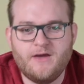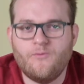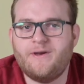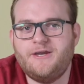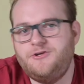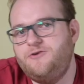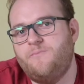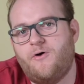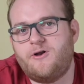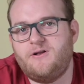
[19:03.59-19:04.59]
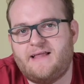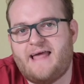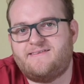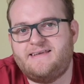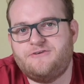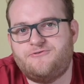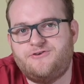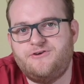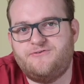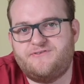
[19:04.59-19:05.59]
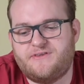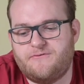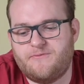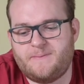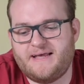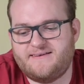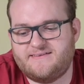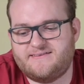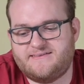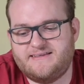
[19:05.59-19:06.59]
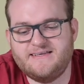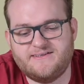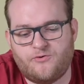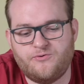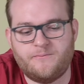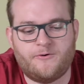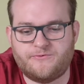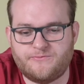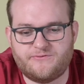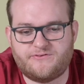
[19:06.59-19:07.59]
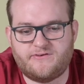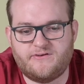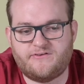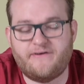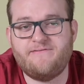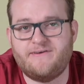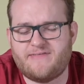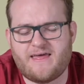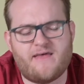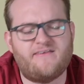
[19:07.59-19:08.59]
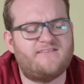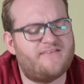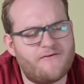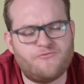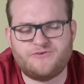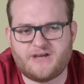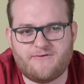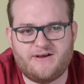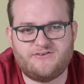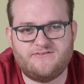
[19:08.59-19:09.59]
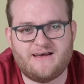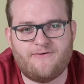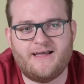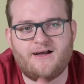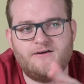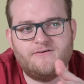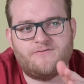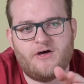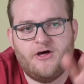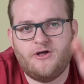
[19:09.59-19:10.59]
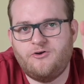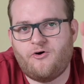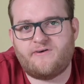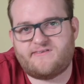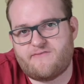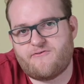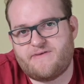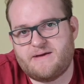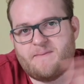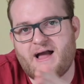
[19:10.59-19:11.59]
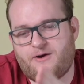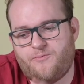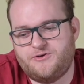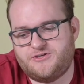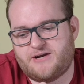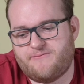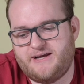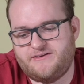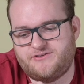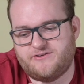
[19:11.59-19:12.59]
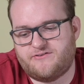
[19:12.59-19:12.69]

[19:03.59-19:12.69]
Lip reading: When a new model gets introduced that replaces these older models, so even if they're several generations out, it kind of knocks everything back one generation.